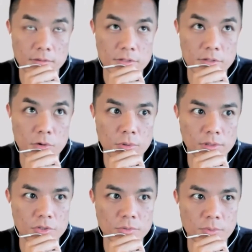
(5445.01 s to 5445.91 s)
is there a
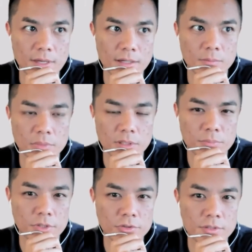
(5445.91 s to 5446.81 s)
correlation with that in
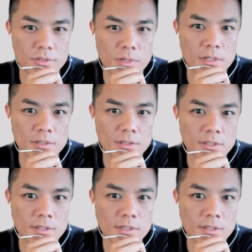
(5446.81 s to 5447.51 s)
blood pressure as well?